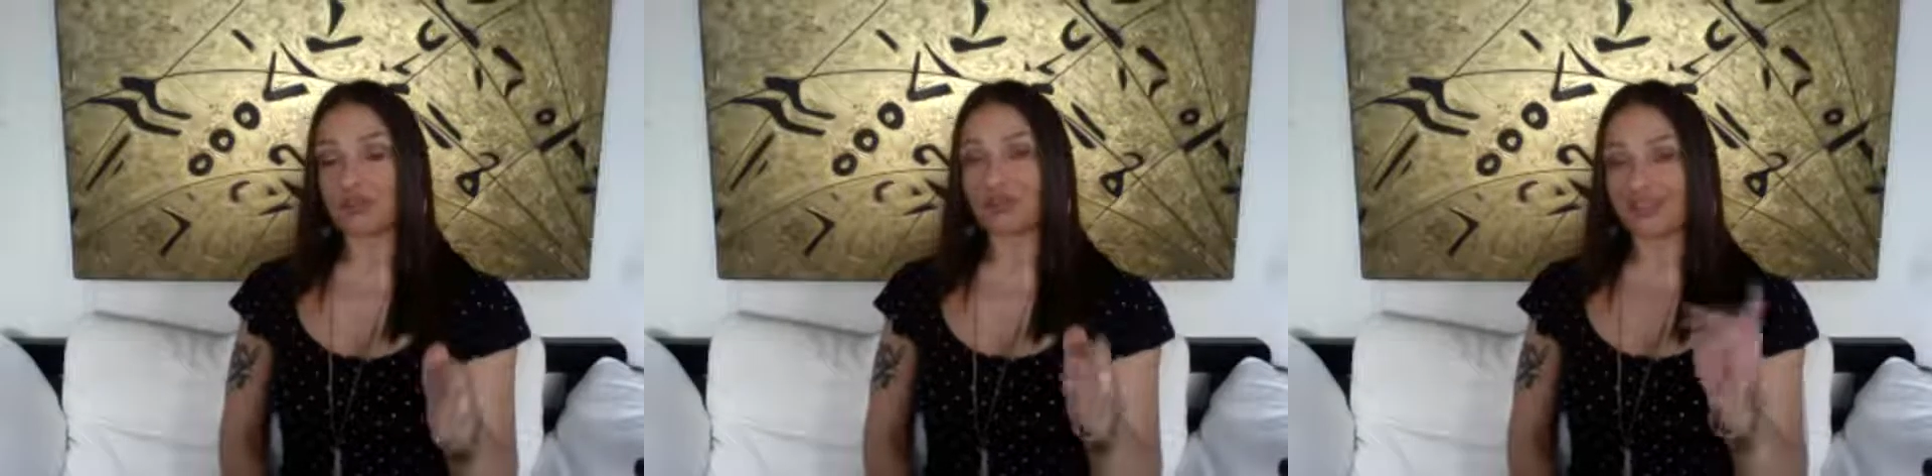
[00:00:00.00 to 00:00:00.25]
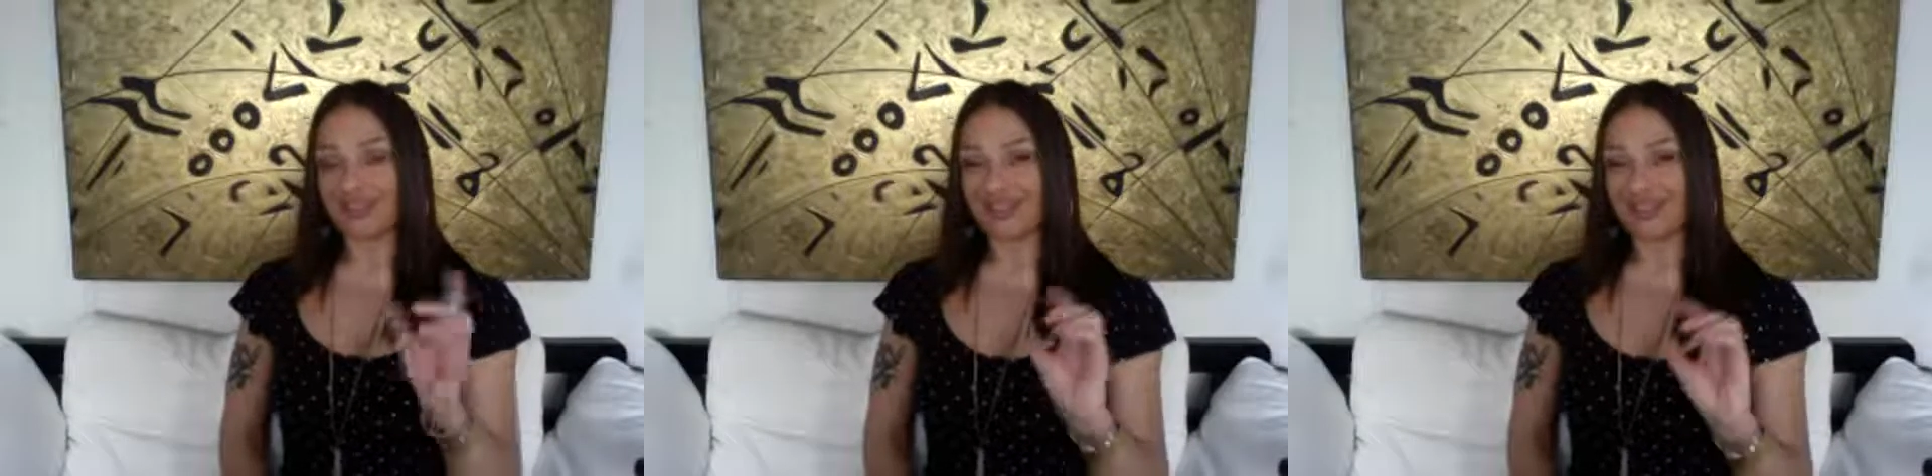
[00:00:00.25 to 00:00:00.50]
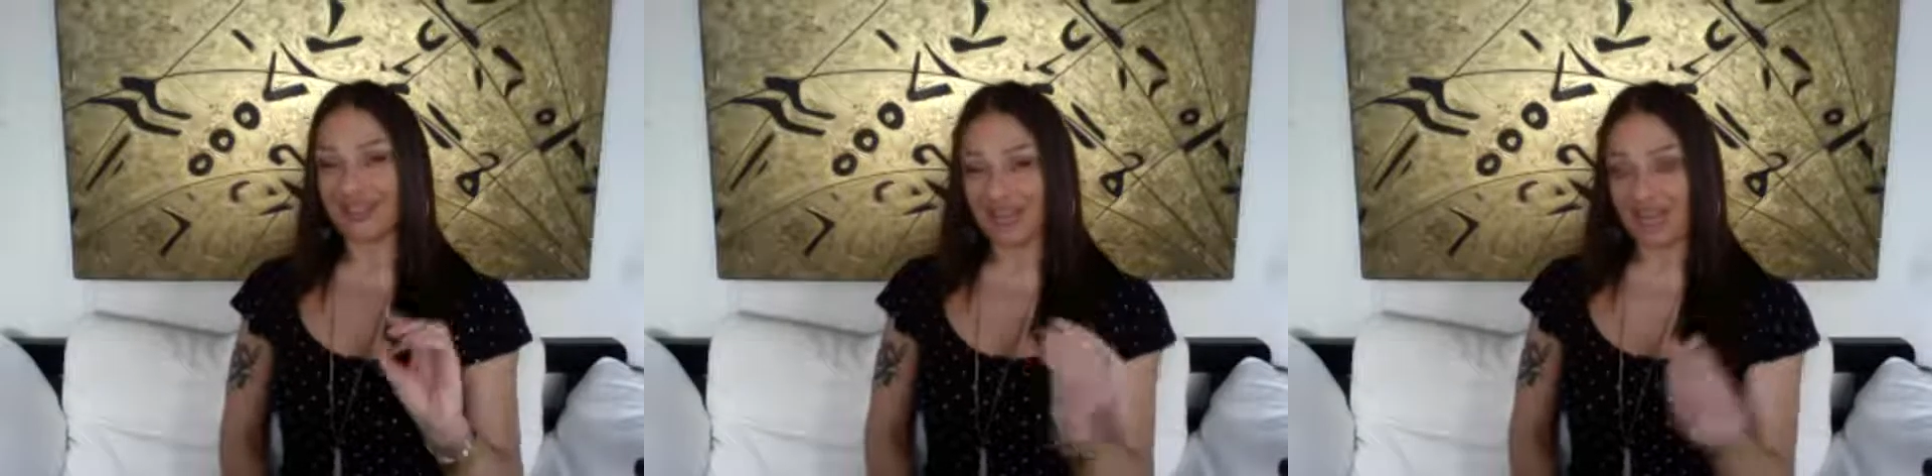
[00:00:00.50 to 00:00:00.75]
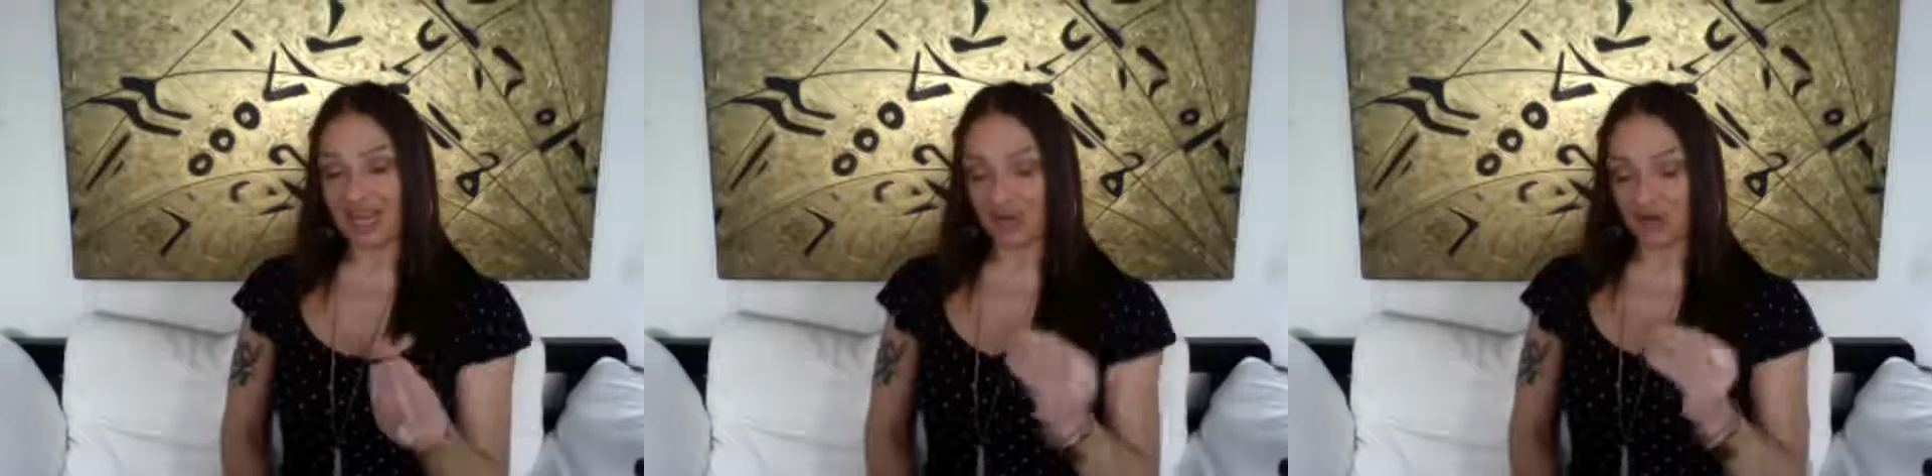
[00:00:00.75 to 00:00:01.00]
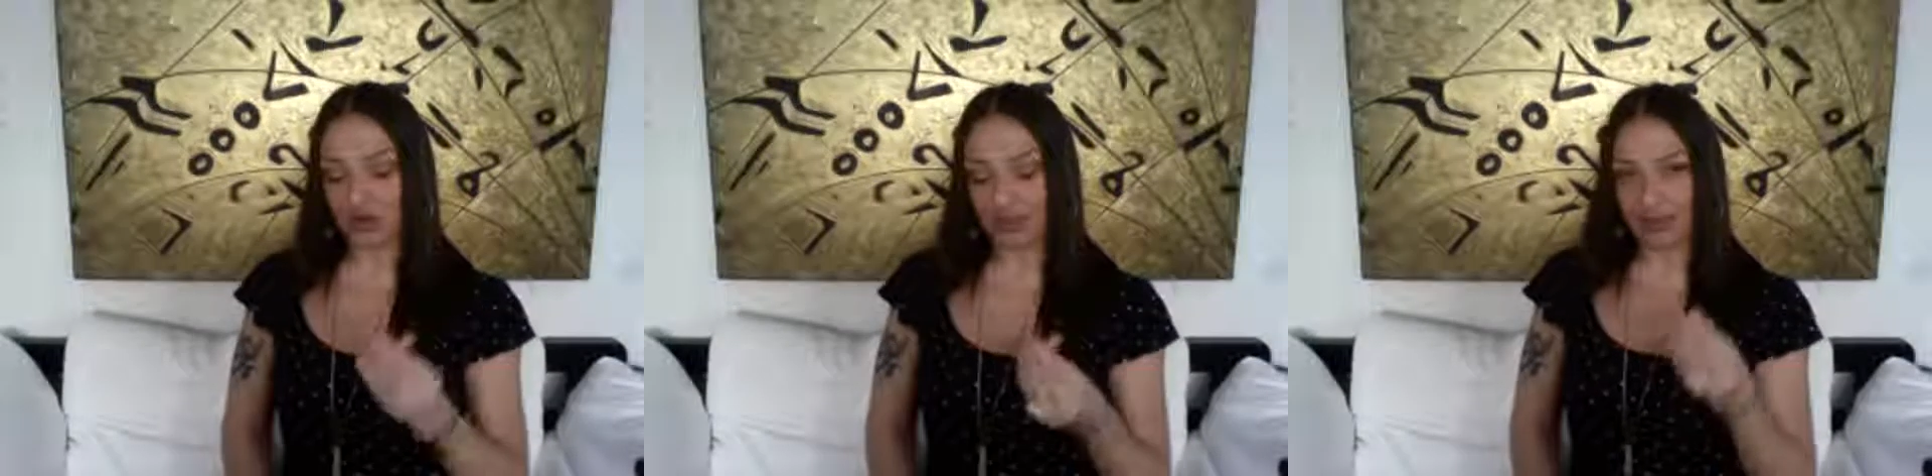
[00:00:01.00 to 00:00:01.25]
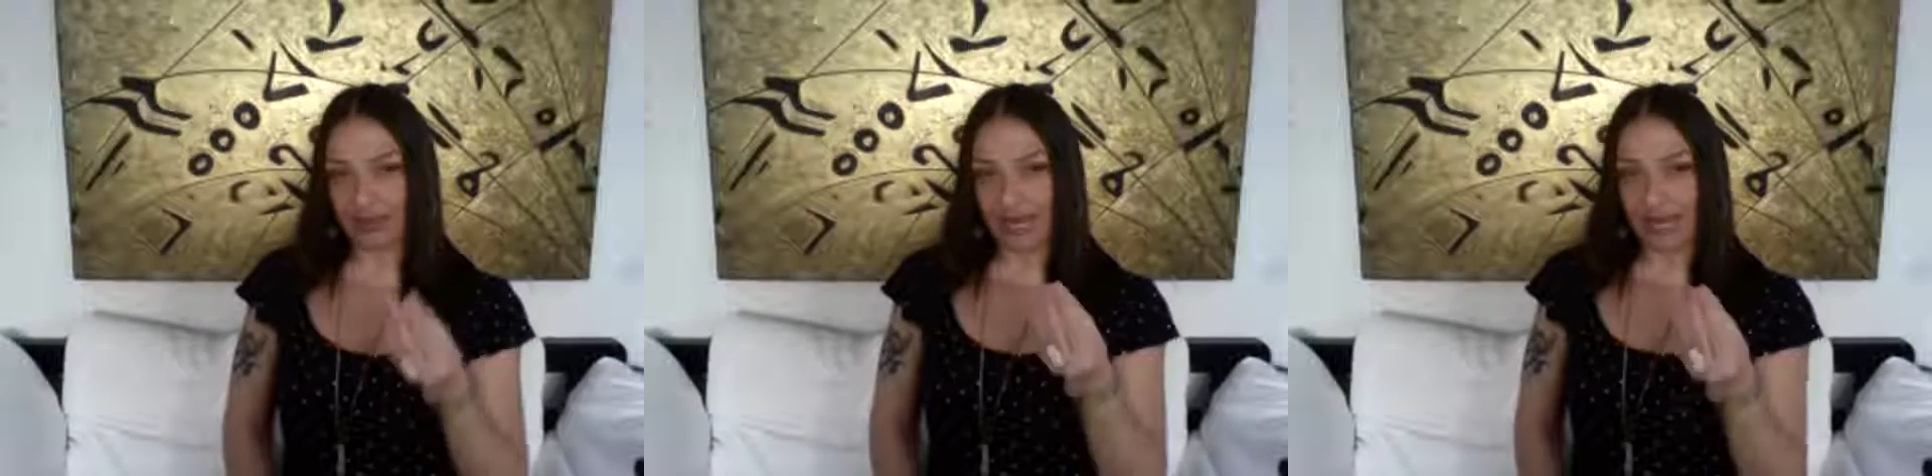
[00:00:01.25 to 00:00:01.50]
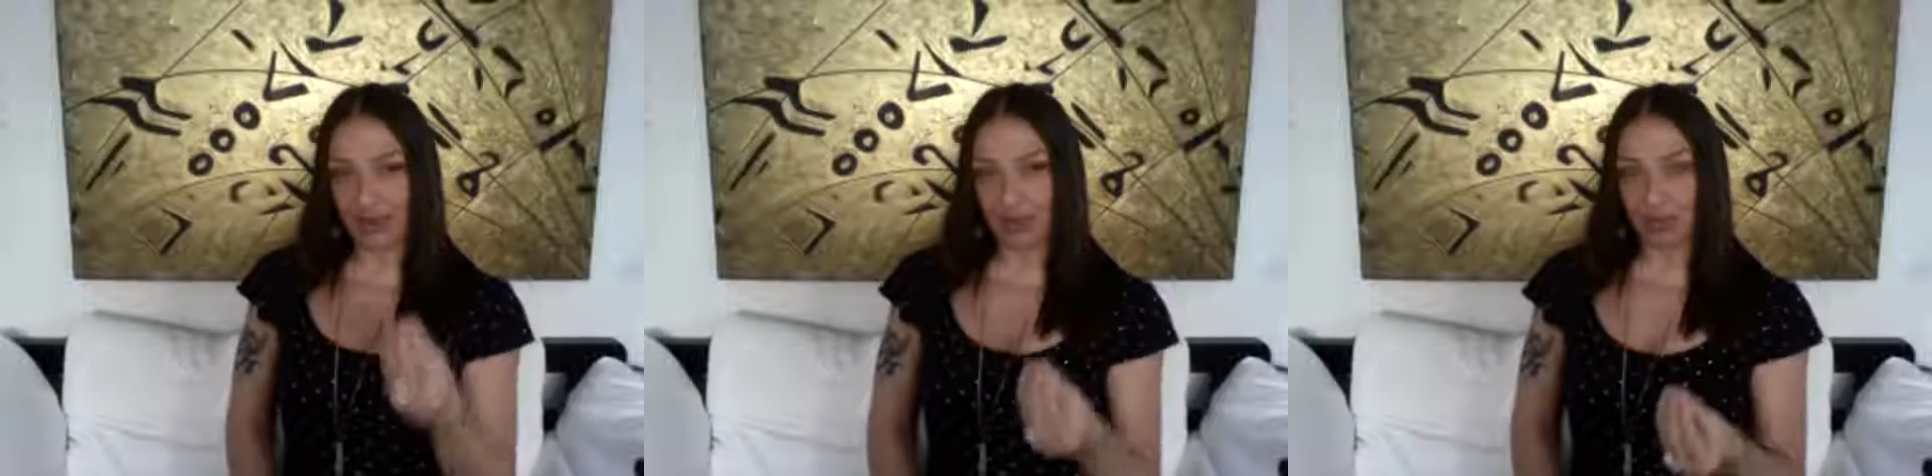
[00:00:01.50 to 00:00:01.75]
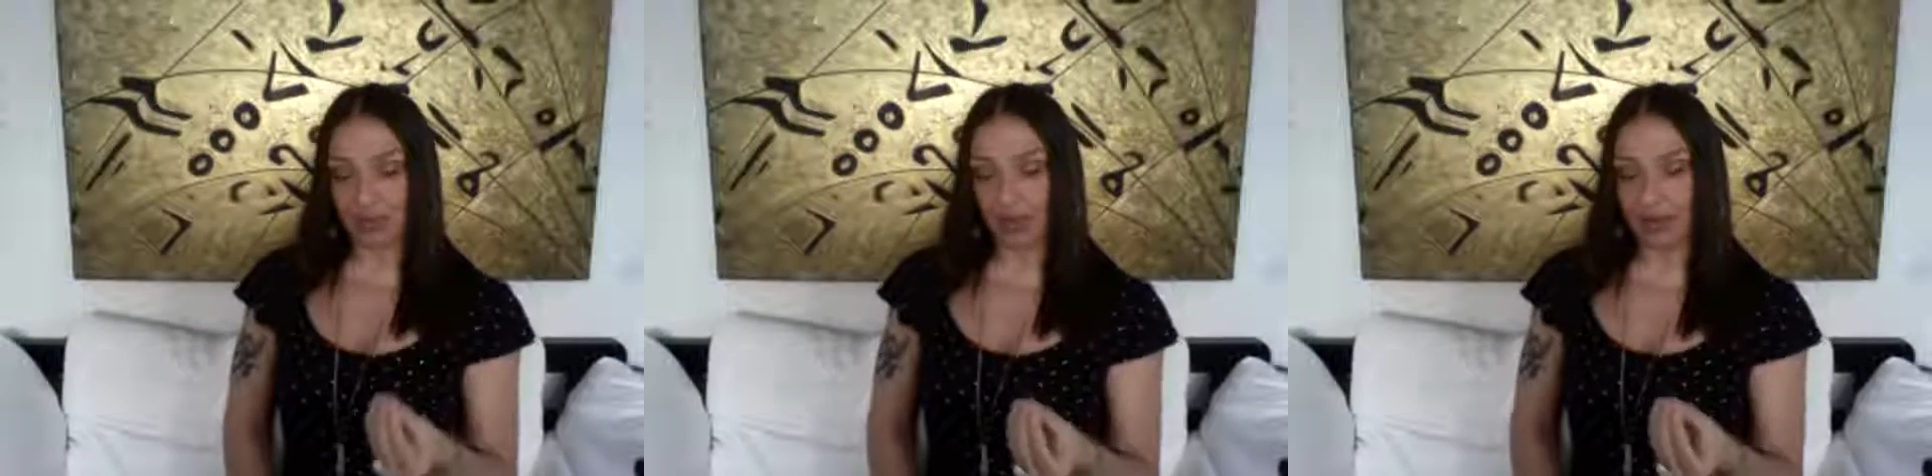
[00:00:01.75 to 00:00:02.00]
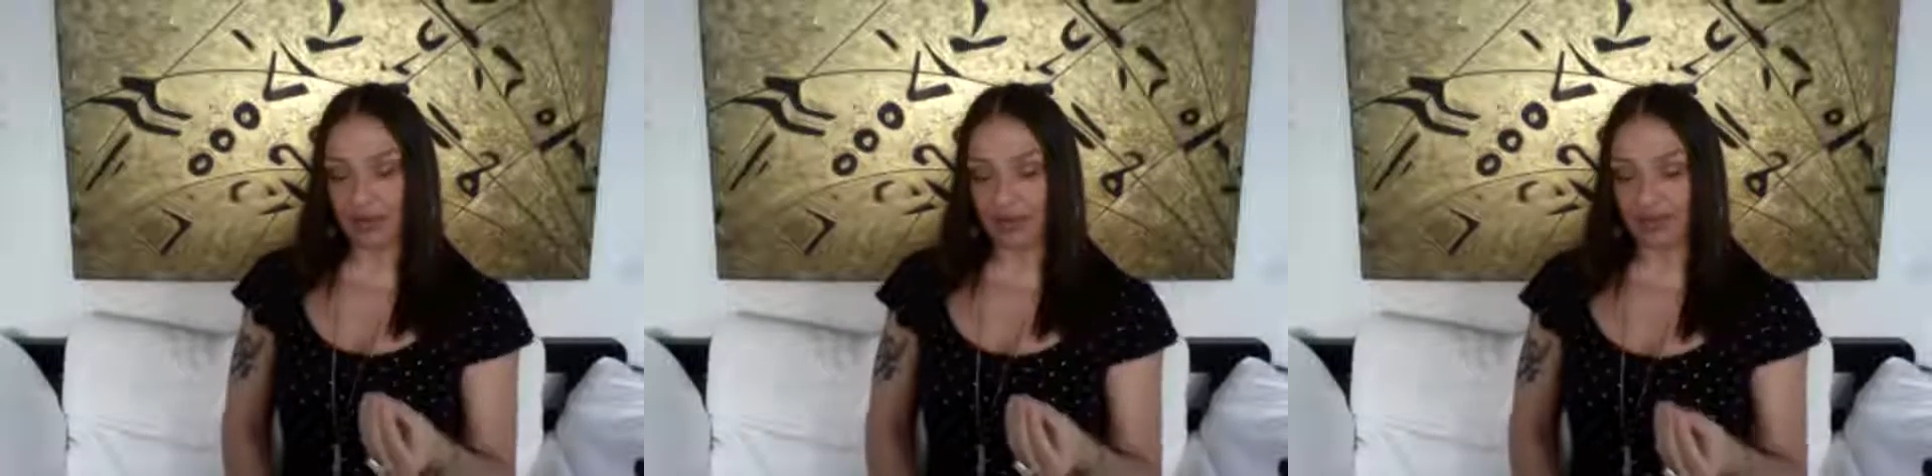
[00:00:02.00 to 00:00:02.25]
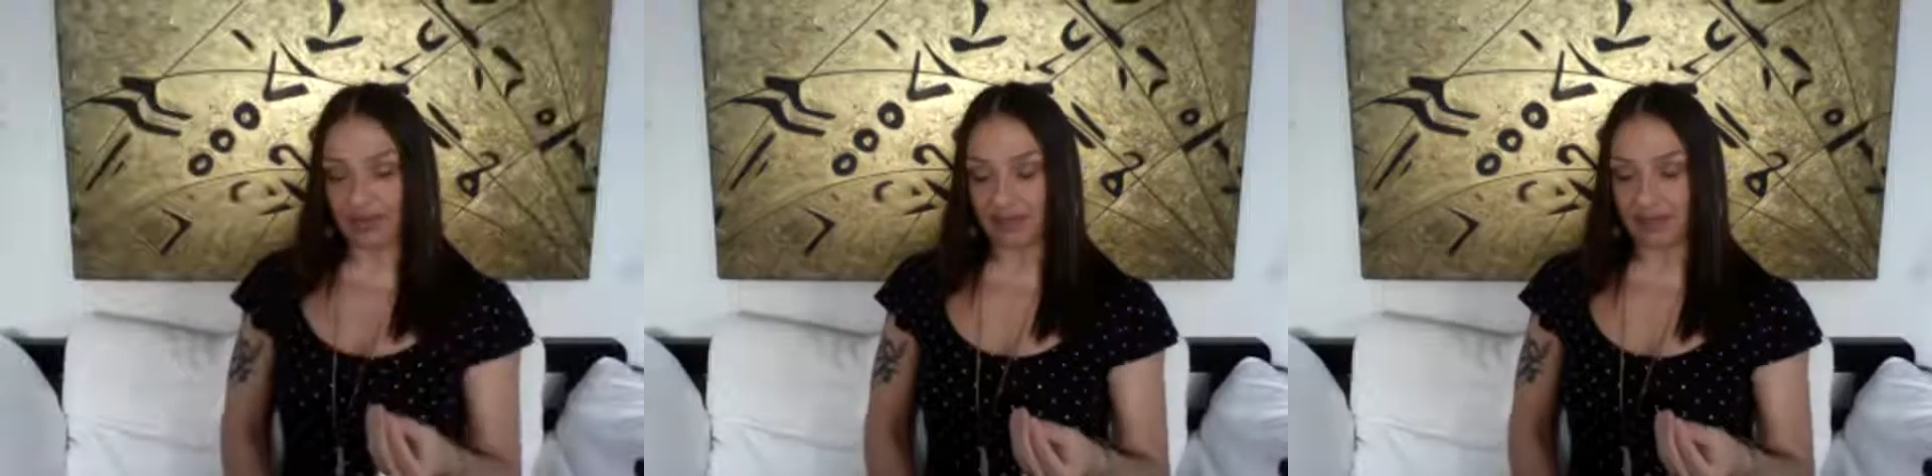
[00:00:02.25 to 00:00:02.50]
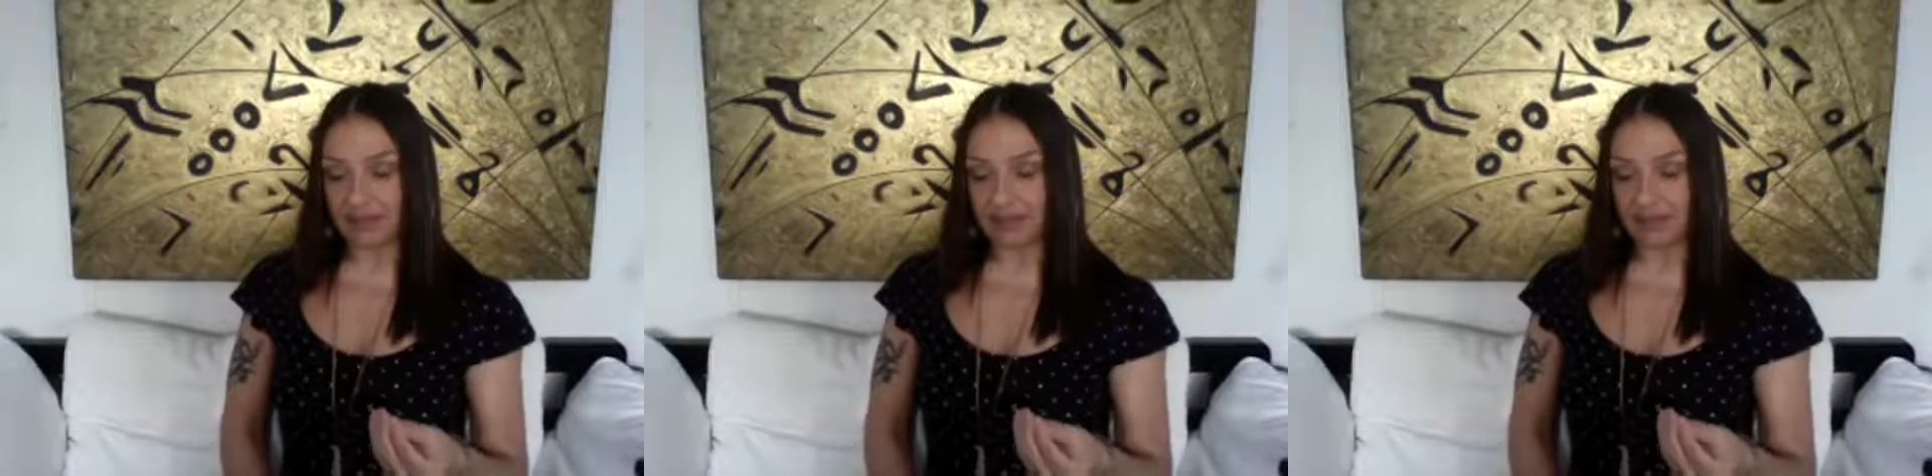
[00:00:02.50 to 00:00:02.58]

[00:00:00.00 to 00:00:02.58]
is that this is actually the anchor point of it.